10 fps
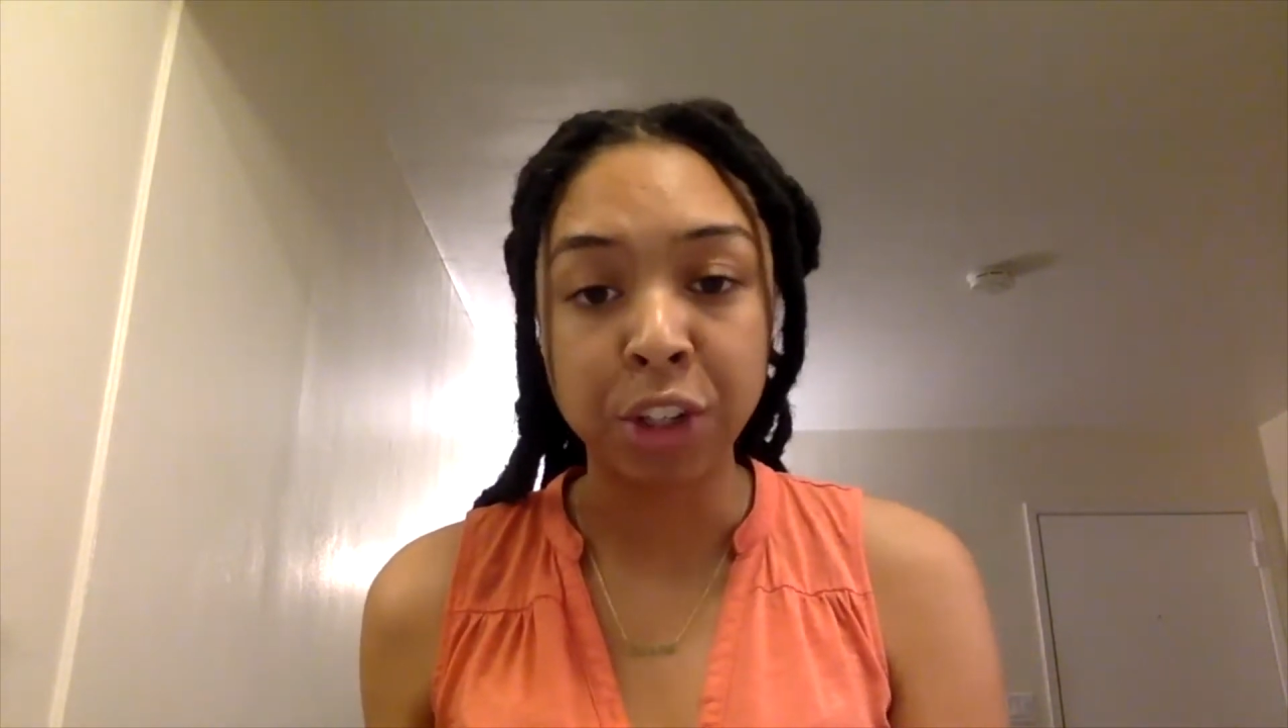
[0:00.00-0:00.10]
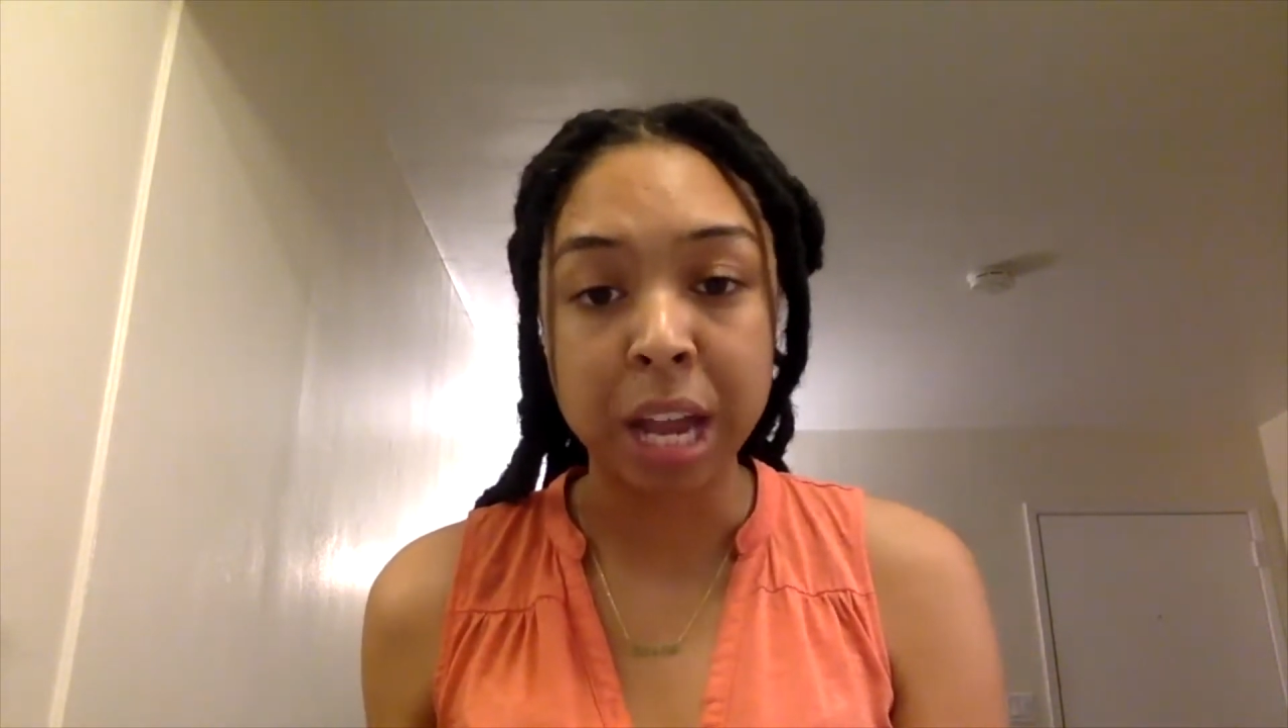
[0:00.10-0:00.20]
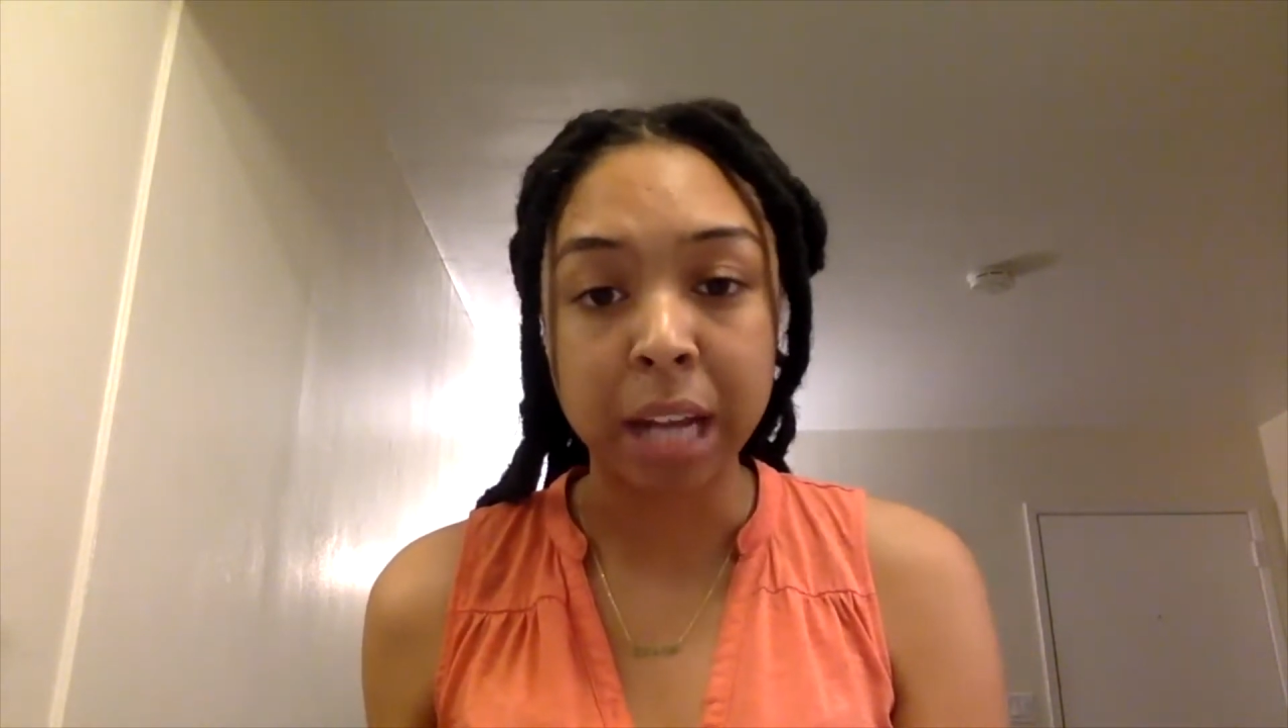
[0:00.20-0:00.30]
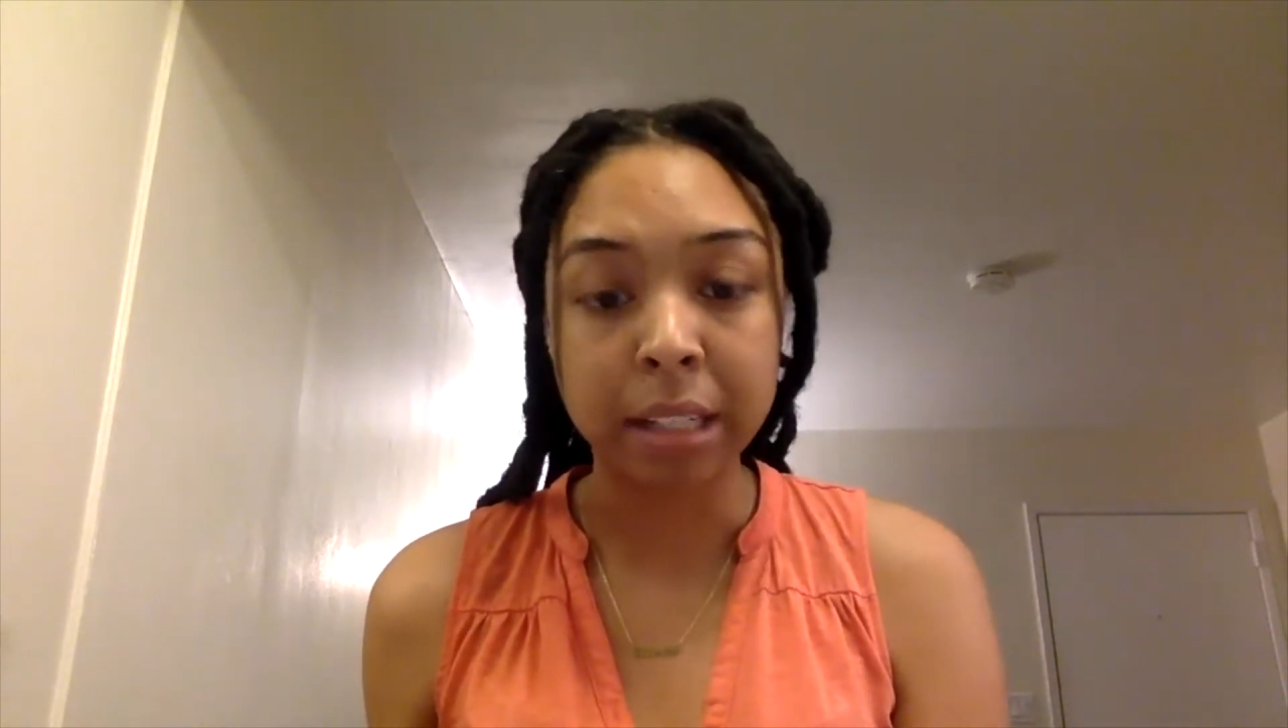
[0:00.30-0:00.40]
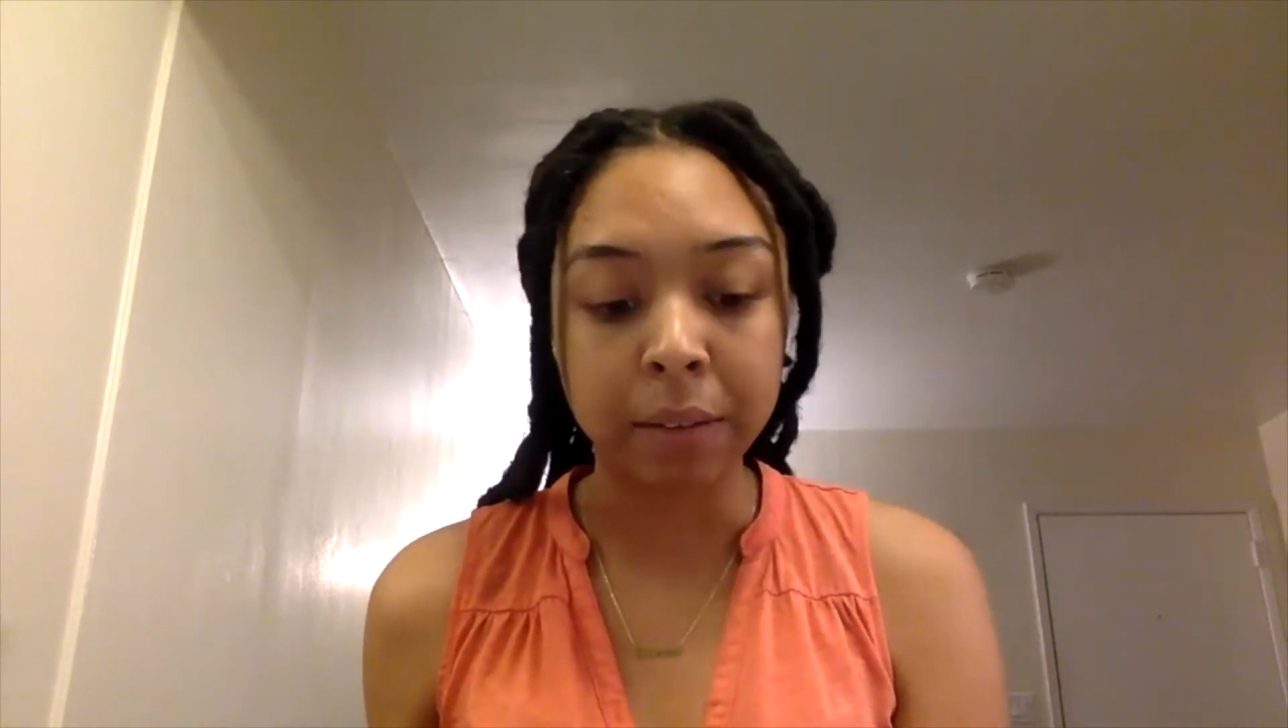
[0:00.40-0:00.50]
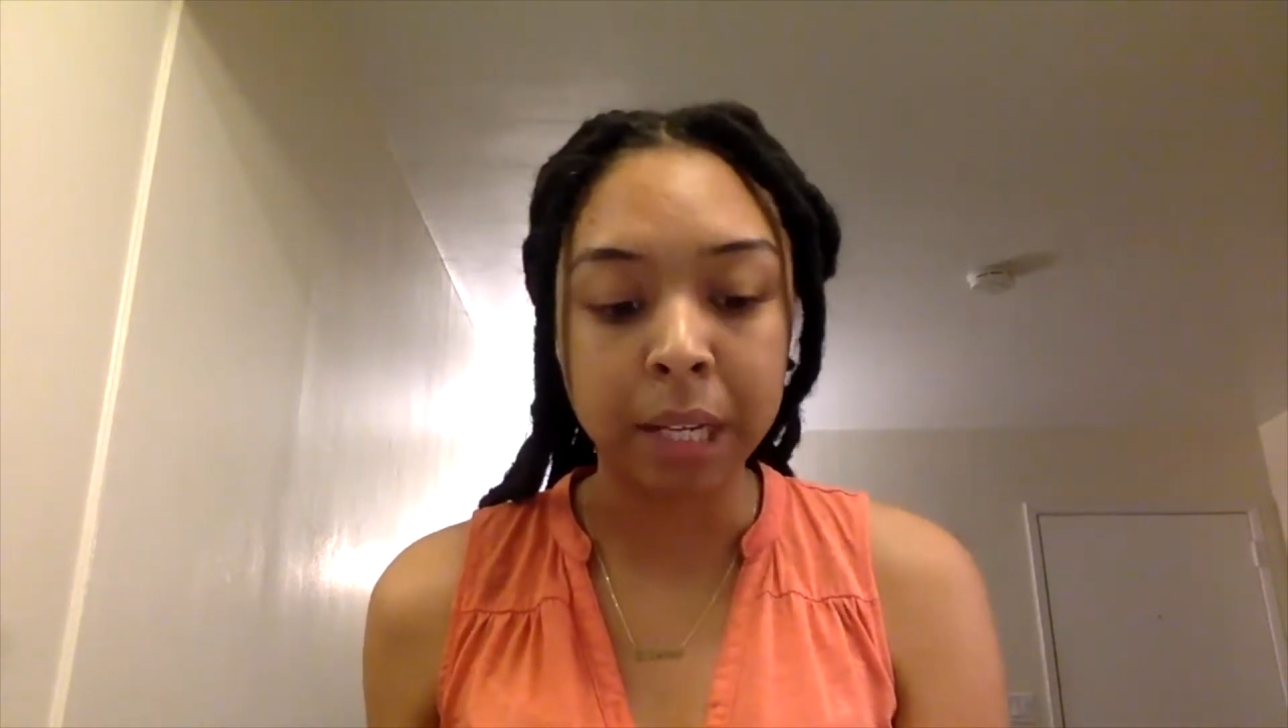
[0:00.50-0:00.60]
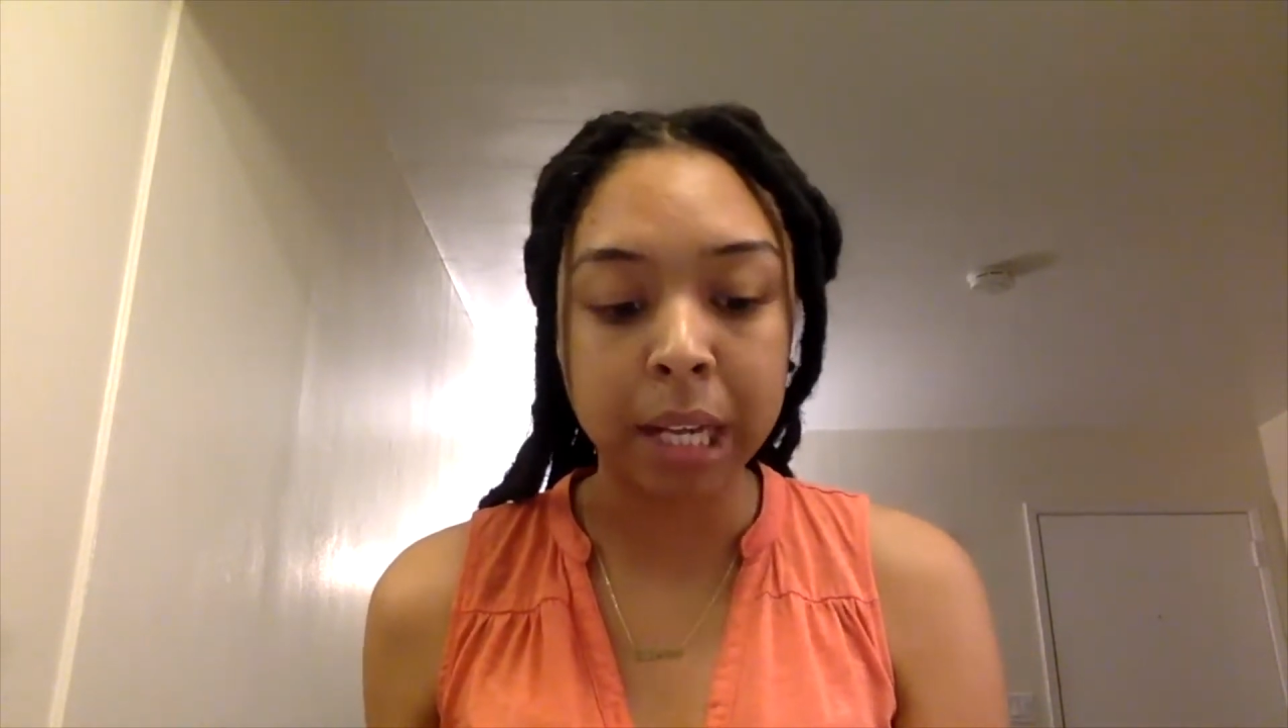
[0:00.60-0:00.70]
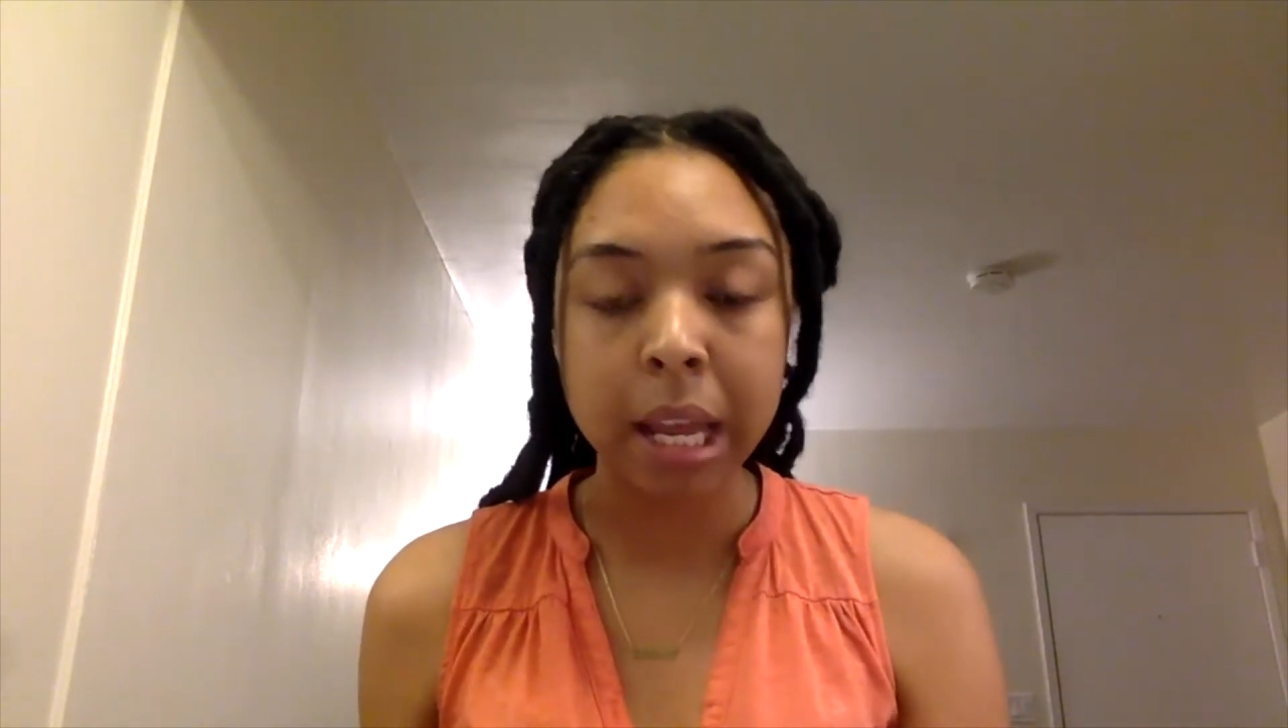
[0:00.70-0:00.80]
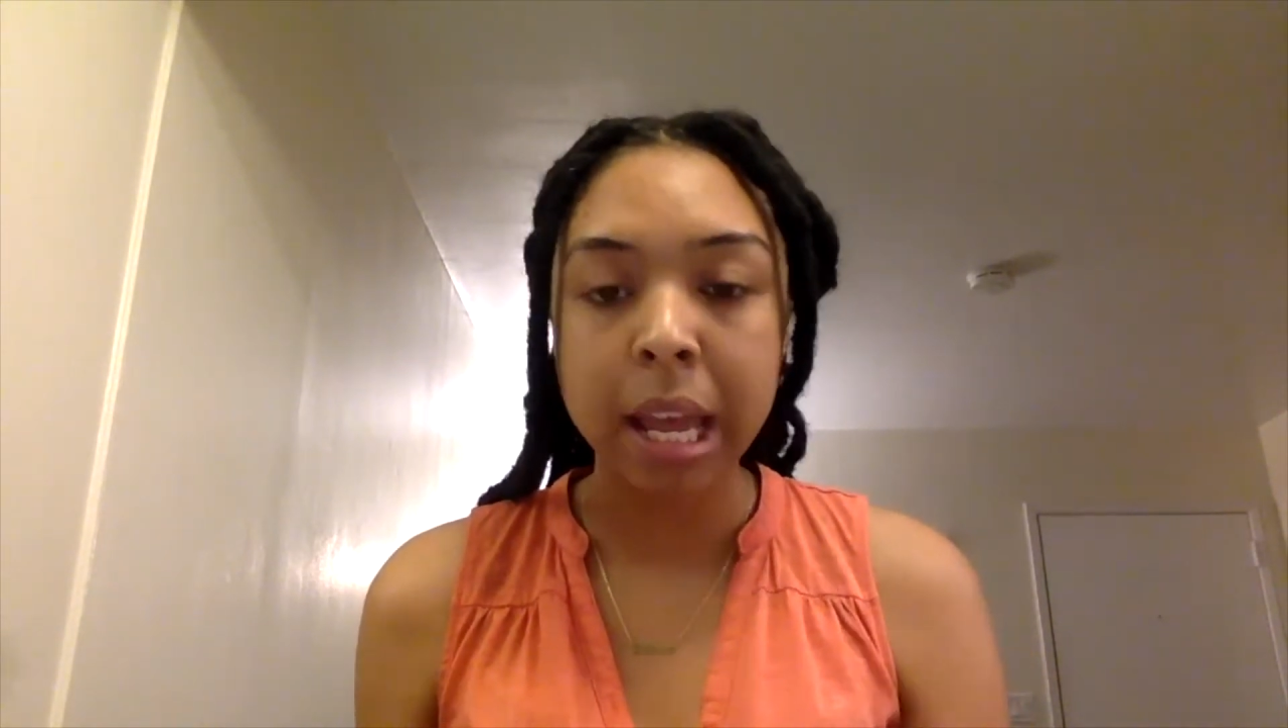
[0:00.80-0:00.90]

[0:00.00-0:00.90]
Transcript: activity,